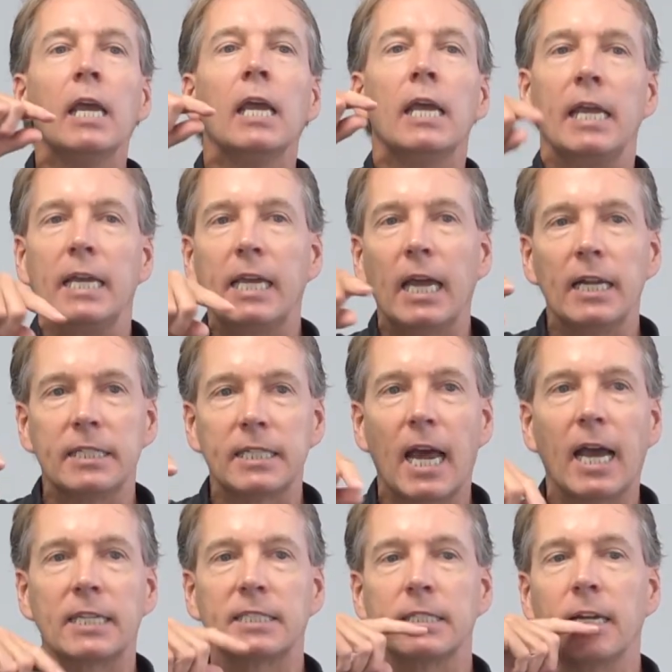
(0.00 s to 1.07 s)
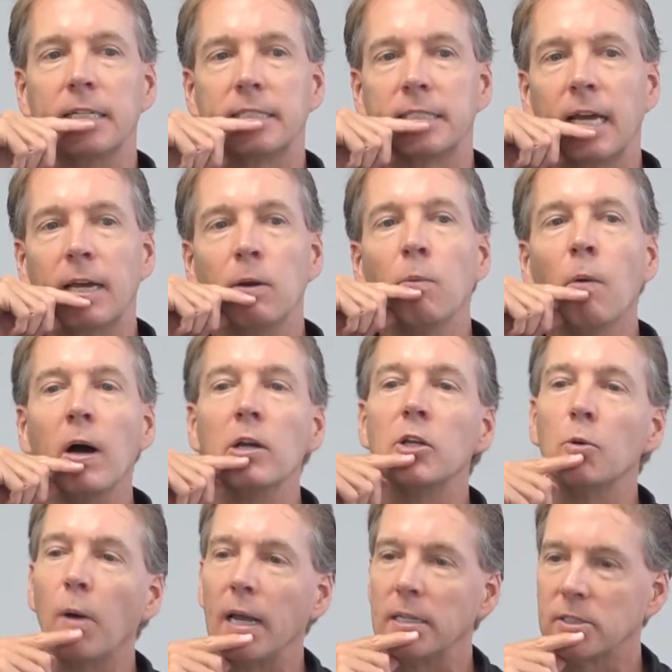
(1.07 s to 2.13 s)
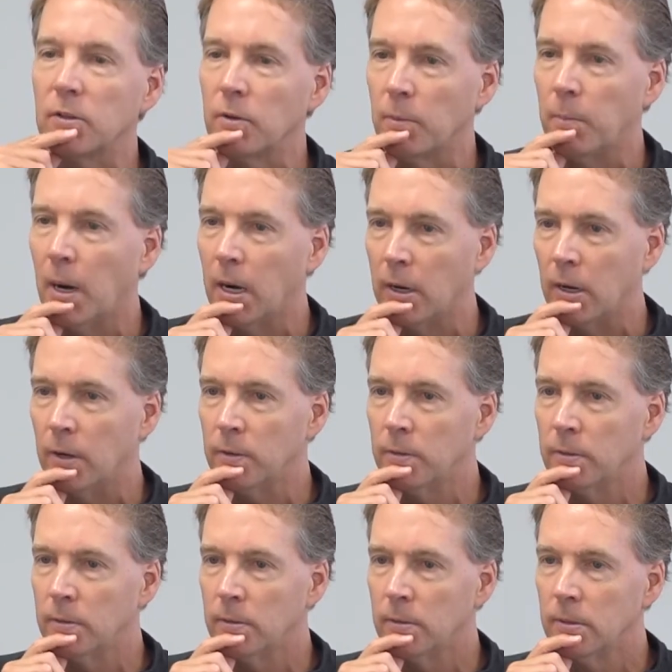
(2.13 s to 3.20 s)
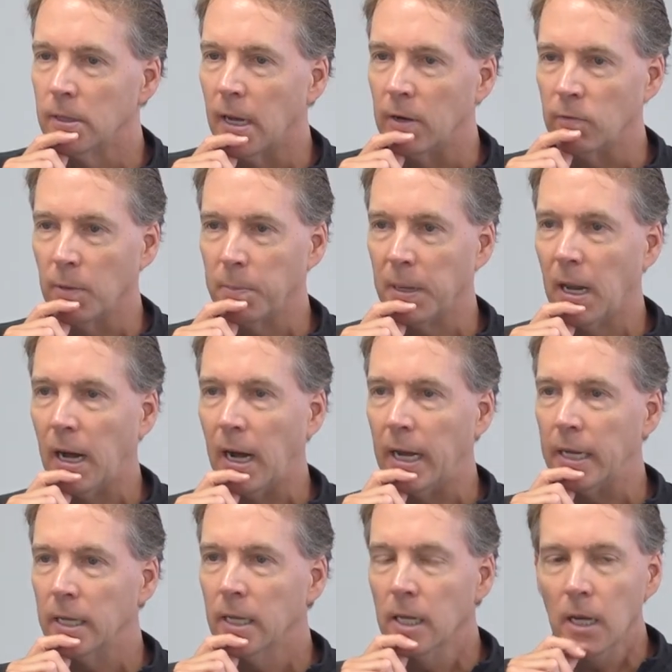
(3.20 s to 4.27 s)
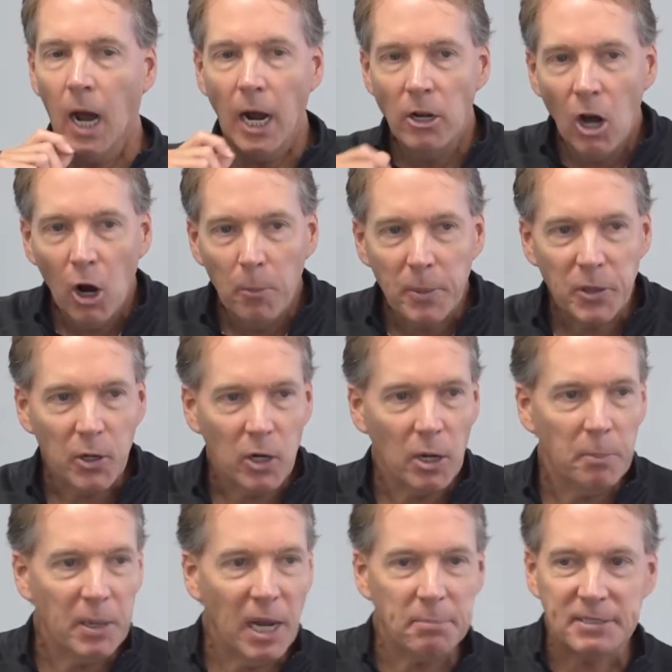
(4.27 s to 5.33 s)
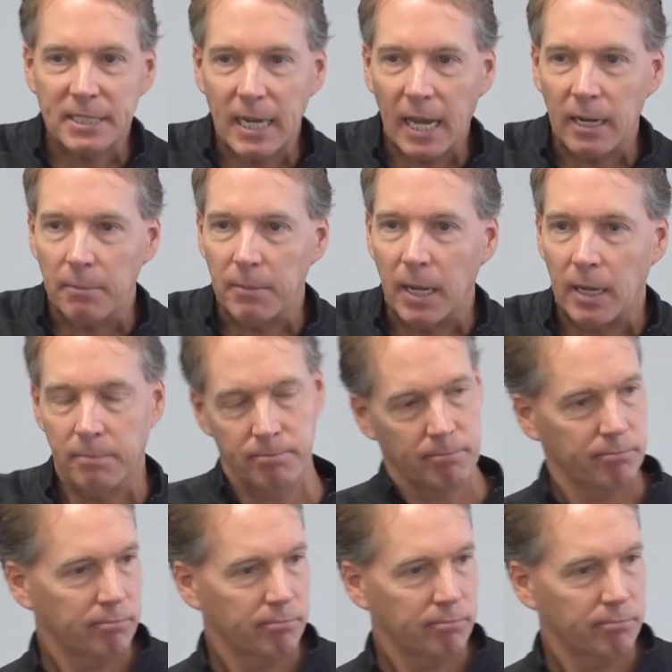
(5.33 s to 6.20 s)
he'd get a text and I'd say, why don't you wait until tomorrow and reply? I know, but they're going to be upset at me.